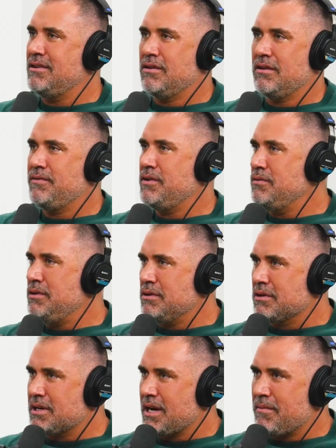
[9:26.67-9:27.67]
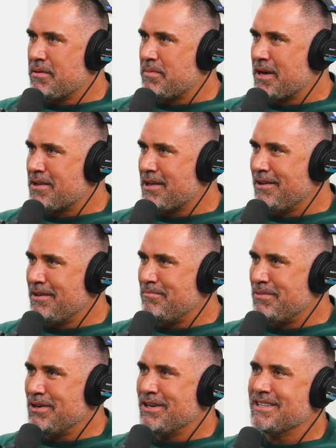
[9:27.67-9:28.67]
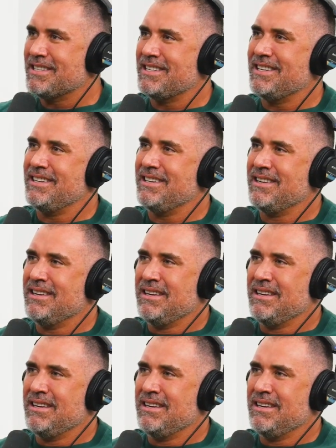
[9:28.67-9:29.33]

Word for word: you know, a few New York Times best-selling books and